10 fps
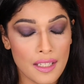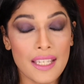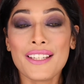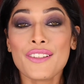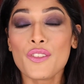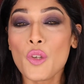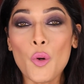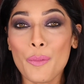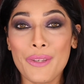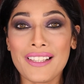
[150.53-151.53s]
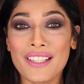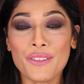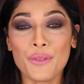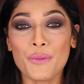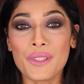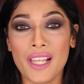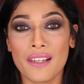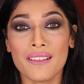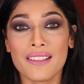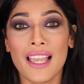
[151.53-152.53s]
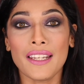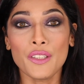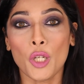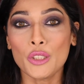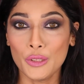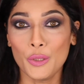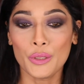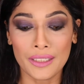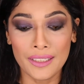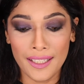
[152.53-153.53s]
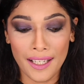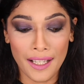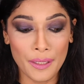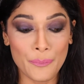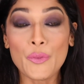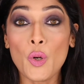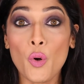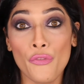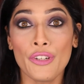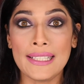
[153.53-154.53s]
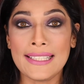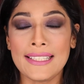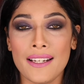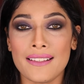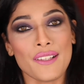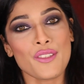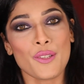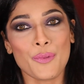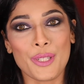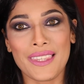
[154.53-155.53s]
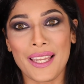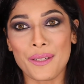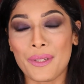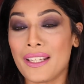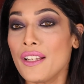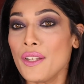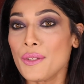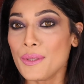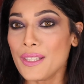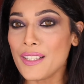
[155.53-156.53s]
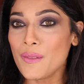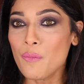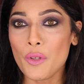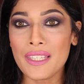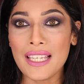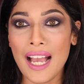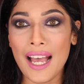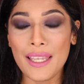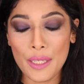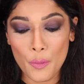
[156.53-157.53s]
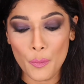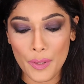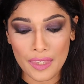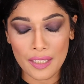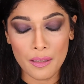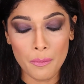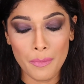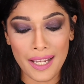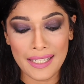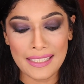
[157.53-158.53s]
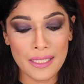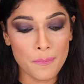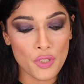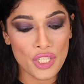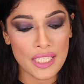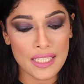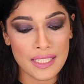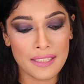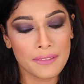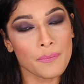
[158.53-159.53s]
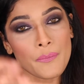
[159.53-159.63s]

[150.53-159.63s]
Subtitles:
It is so amazing to use colors and not look overly done. Let's just put it that way. So this smoky eye with my lip cheat